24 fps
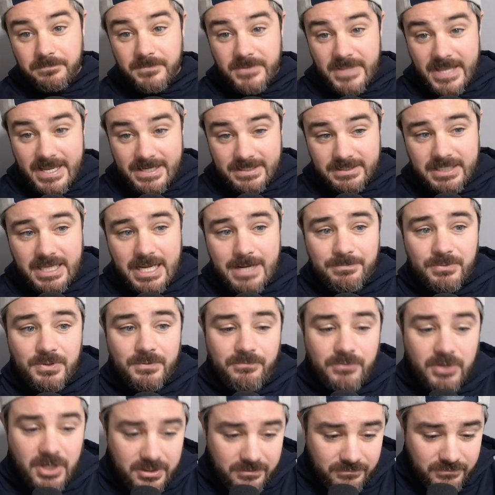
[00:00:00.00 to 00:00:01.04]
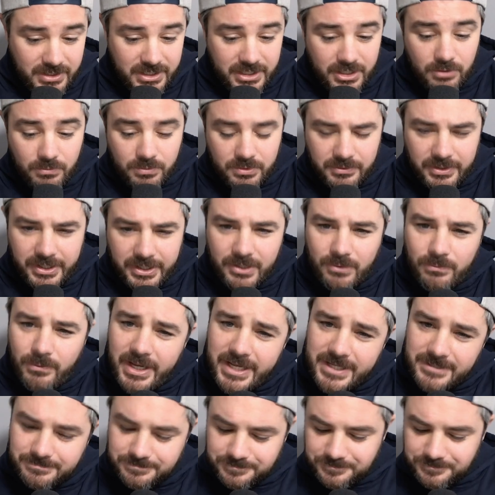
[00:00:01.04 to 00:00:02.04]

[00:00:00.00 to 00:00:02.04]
Then came the fun video where we're like, wait,